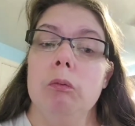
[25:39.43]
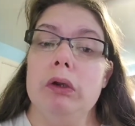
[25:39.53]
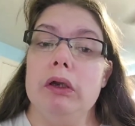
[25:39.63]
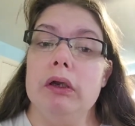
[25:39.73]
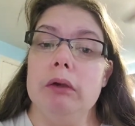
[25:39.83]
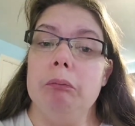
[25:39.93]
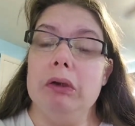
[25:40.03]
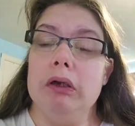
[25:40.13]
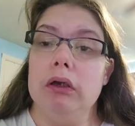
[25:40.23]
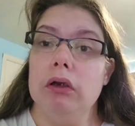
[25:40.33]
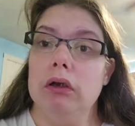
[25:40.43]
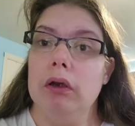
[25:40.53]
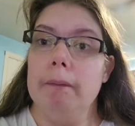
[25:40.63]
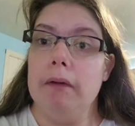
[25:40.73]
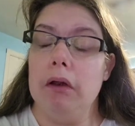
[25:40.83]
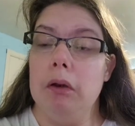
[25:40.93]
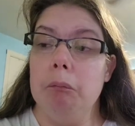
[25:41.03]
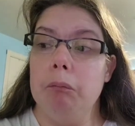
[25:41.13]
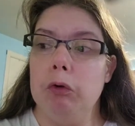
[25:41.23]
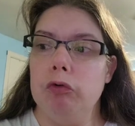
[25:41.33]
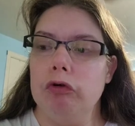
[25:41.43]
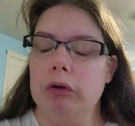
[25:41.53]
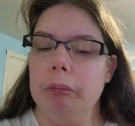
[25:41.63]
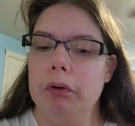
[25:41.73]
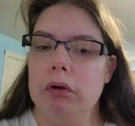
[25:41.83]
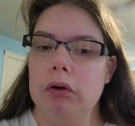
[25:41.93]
We did miss the boat trip